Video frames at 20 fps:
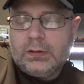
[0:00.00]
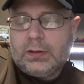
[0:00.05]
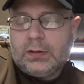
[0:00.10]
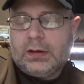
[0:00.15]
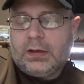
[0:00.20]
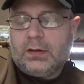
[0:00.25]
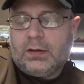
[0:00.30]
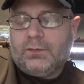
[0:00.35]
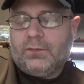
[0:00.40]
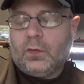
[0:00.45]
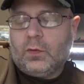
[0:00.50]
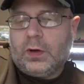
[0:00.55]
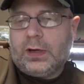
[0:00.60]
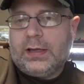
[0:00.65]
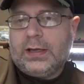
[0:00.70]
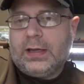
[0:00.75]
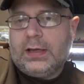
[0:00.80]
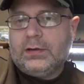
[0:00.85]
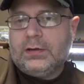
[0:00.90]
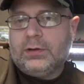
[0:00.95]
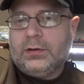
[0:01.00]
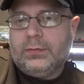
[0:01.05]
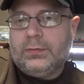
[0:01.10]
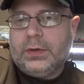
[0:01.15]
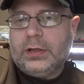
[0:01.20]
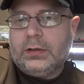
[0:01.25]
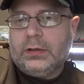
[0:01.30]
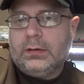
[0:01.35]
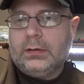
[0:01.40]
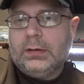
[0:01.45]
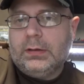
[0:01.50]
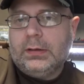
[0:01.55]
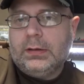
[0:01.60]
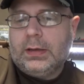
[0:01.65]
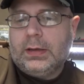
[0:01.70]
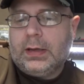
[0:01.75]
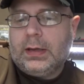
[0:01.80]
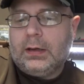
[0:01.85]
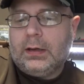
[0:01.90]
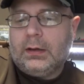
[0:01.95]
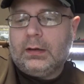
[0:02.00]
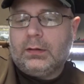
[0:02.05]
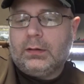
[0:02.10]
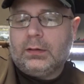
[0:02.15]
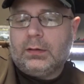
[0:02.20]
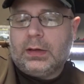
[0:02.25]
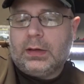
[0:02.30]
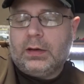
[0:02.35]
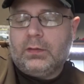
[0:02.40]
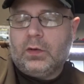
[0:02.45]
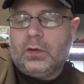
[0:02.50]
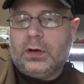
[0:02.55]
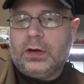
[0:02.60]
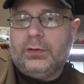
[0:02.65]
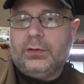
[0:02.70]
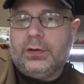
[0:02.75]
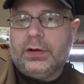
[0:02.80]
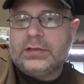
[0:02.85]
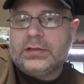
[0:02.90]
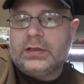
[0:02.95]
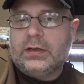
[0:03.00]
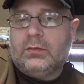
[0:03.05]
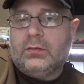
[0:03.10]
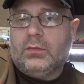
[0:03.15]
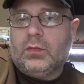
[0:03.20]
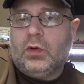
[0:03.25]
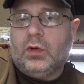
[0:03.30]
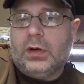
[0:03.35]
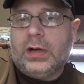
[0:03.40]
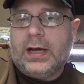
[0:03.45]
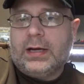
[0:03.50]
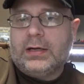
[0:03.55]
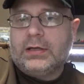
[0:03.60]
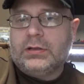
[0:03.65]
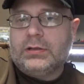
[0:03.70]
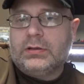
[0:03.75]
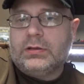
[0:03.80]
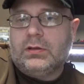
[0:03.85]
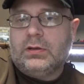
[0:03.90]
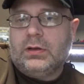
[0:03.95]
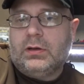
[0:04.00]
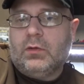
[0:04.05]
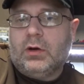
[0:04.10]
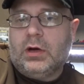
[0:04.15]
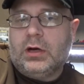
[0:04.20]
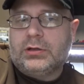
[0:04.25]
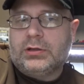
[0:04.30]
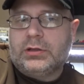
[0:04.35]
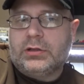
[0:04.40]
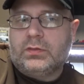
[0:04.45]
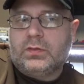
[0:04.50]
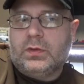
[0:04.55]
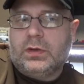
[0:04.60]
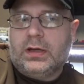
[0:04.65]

40K tournament, and they were interested in Bold Action, so they watched us.